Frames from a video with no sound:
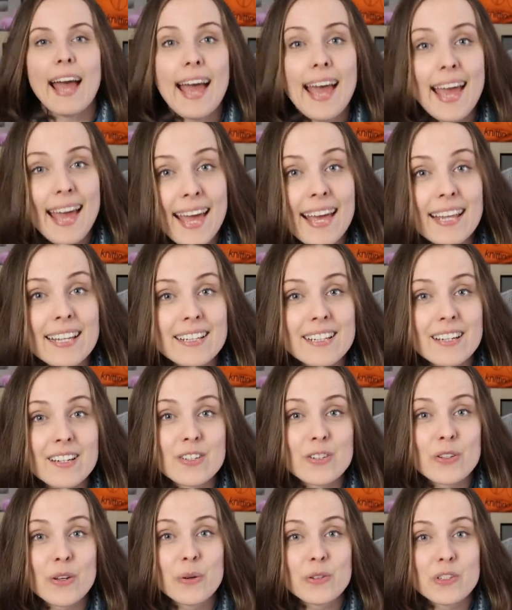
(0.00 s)
And they're
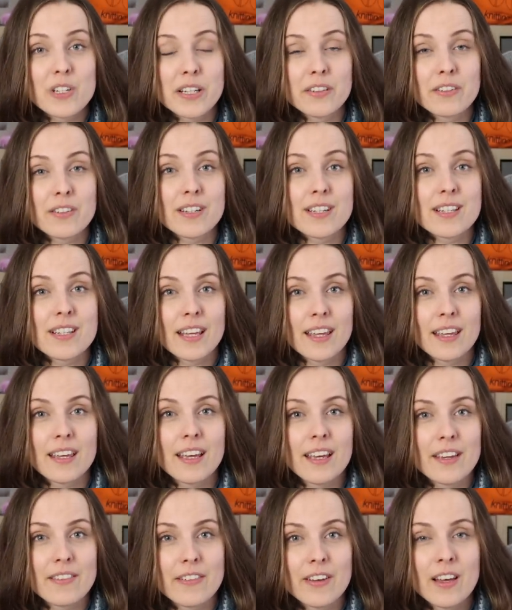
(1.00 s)
so generous, they
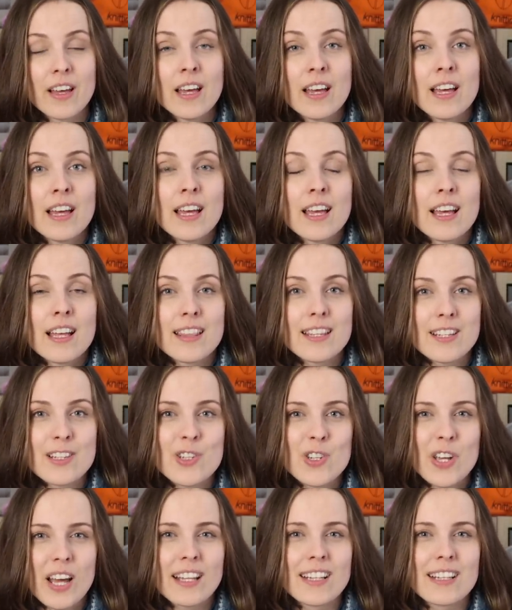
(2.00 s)
gave
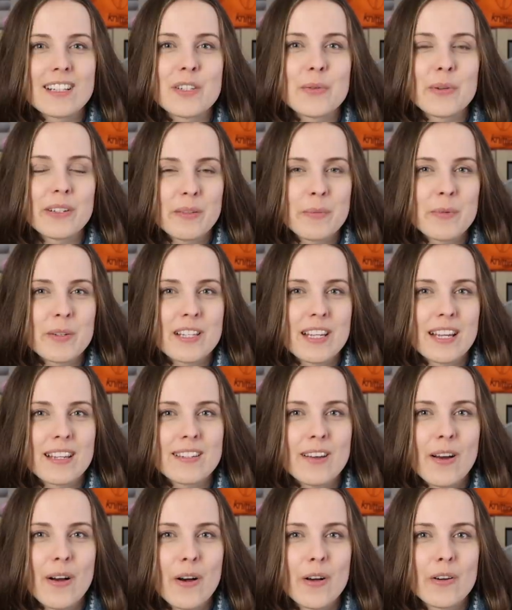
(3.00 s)
this channel
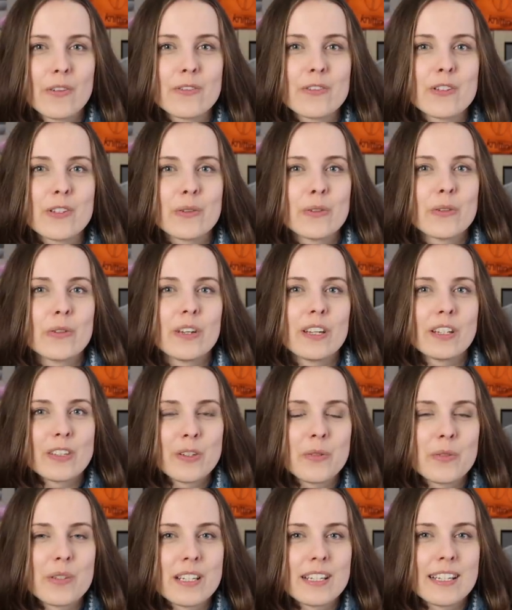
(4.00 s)
20% off, so you can
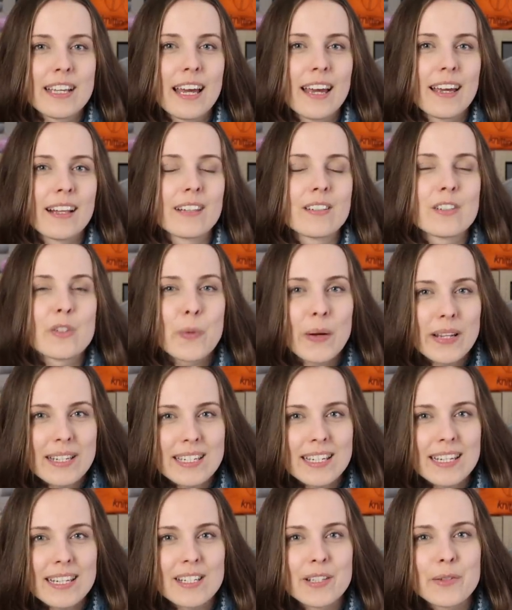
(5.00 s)
use it,
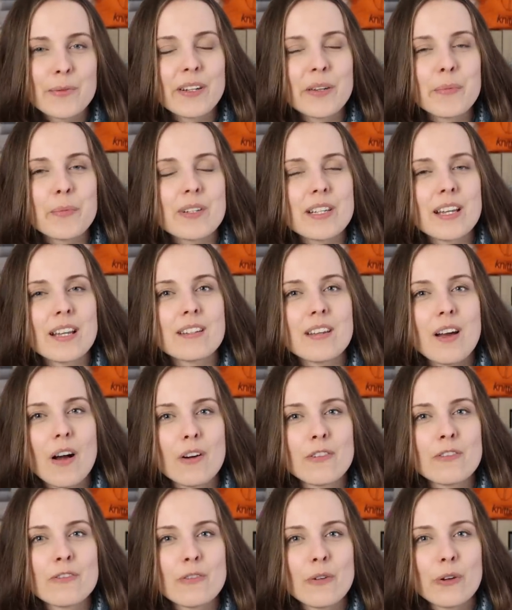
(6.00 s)
KL20, it's 20%
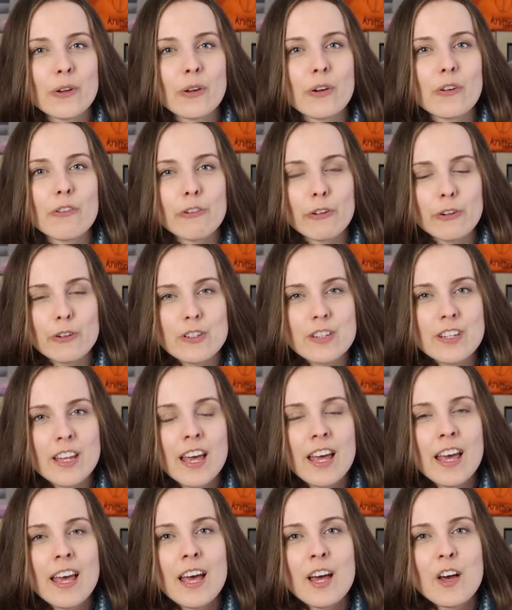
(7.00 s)
off for your first
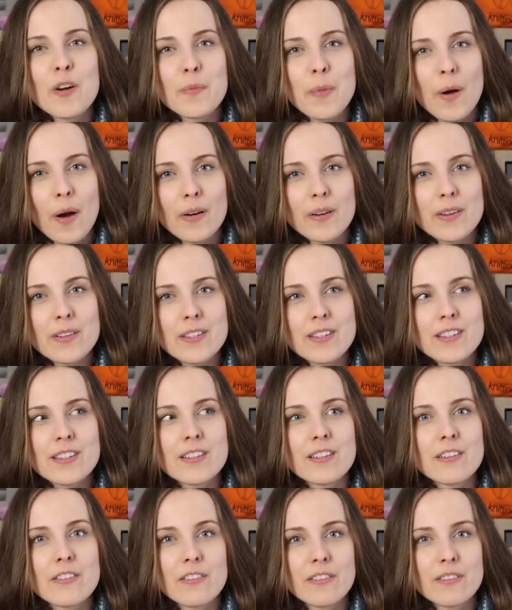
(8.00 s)

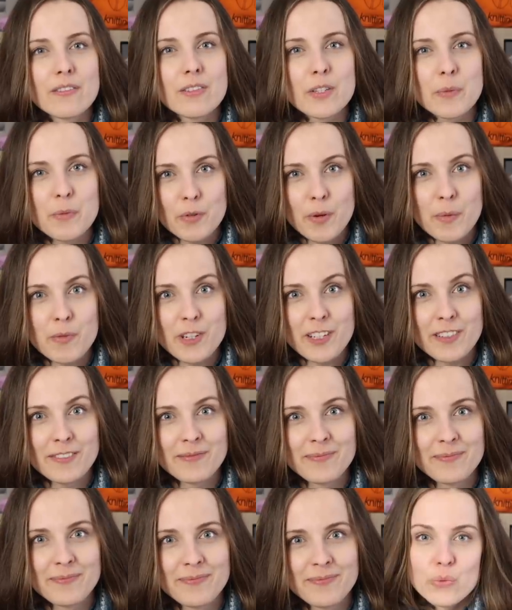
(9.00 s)
box subscription.
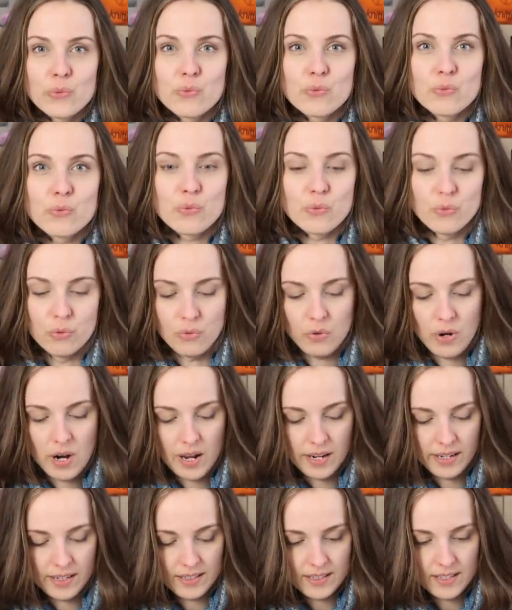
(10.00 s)

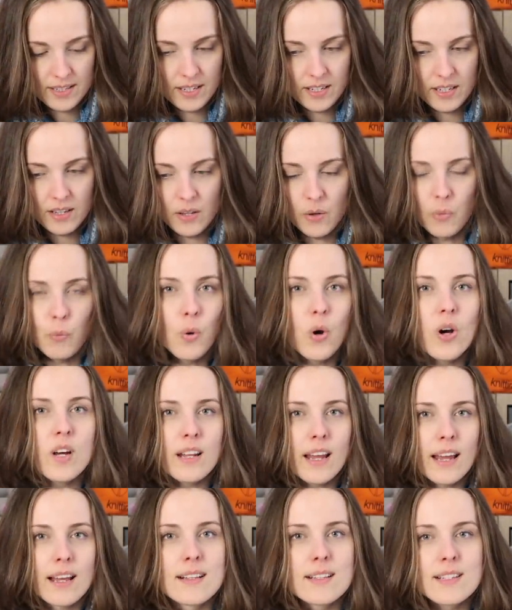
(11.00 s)
Right,
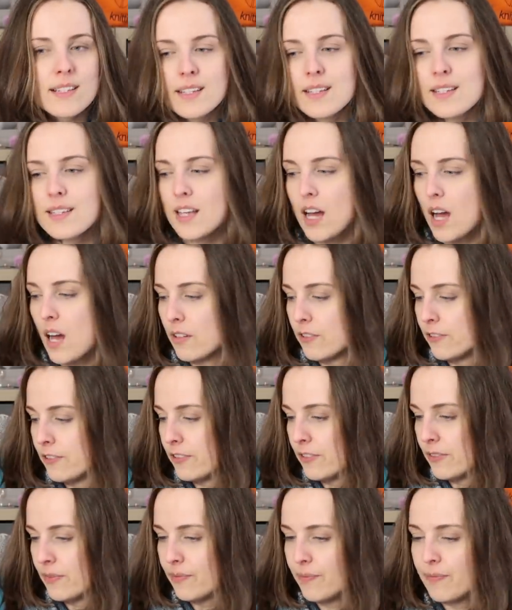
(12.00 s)
what else is
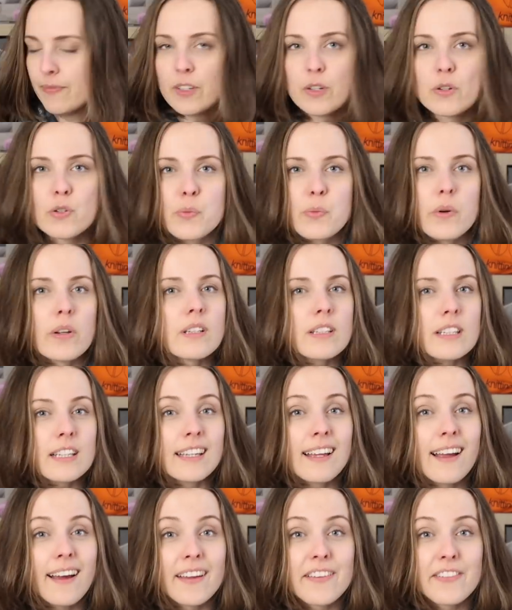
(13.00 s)
off? There's one
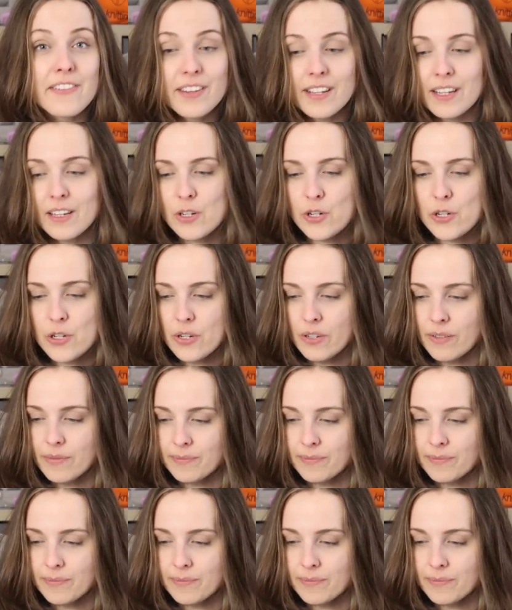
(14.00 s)
thing I finished.